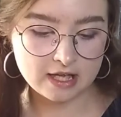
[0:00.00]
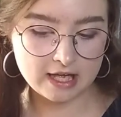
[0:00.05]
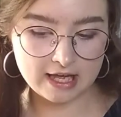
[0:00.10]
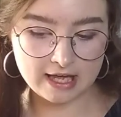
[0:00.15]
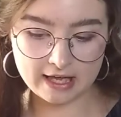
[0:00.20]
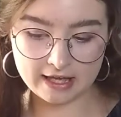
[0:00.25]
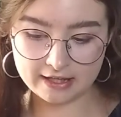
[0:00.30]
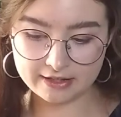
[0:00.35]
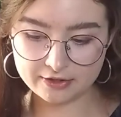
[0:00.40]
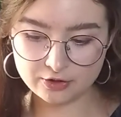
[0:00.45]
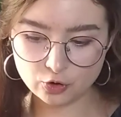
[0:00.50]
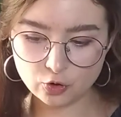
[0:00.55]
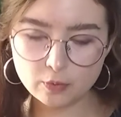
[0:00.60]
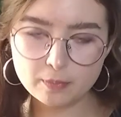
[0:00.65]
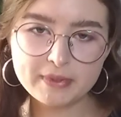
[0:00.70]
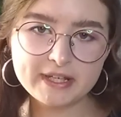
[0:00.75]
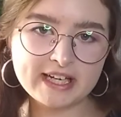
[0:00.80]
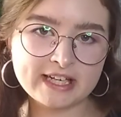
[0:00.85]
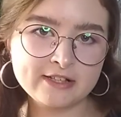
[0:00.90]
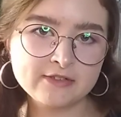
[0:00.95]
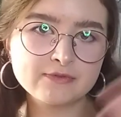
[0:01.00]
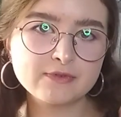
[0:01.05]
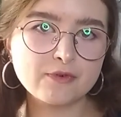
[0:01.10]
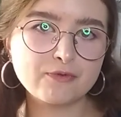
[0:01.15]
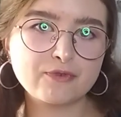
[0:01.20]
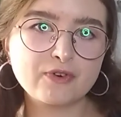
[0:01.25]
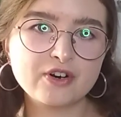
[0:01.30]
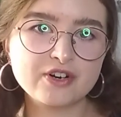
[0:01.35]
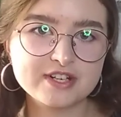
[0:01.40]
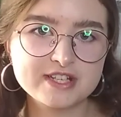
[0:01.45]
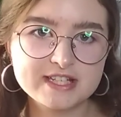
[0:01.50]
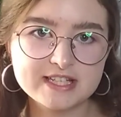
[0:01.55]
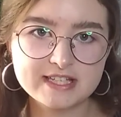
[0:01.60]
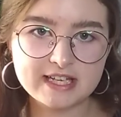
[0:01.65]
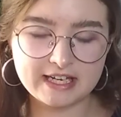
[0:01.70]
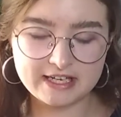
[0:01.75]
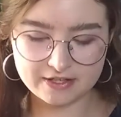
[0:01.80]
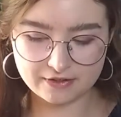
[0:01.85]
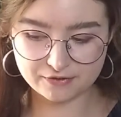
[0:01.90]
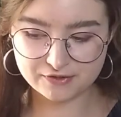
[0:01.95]
and you'll be kind of the first
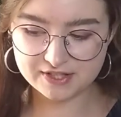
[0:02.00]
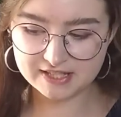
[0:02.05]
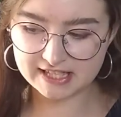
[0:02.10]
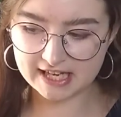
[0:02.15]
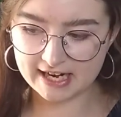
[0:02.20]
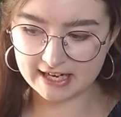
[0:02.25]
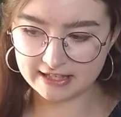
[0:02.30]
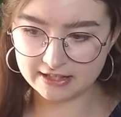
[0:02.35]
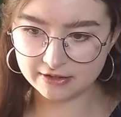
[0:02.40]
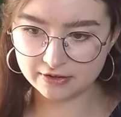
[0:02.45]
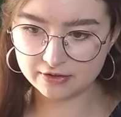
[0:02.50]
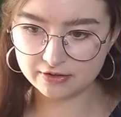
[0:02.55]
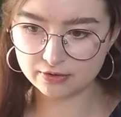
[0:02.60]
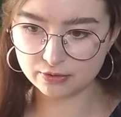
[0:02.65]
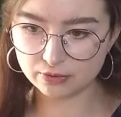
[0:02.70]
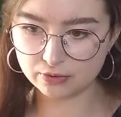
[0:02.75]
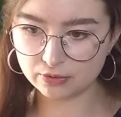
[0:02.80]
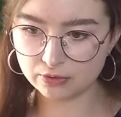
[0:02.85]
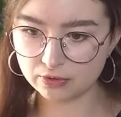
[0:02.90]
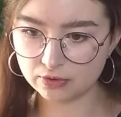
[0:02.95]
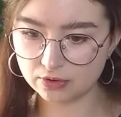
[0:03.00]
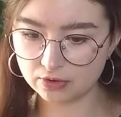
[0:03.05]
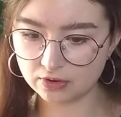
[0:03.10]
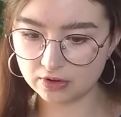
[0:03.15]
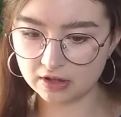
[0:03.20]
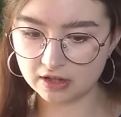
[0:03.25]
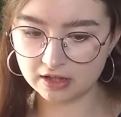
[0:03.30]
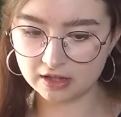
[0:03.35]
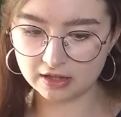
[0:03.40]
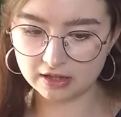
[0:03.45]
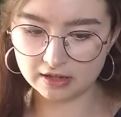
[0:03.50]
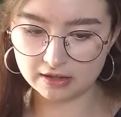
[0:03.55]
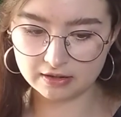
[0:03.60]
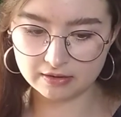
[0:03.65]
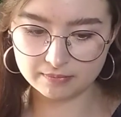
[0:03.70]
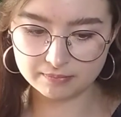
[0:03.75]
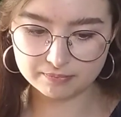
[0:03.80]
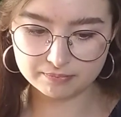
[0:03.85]
kind of sign to I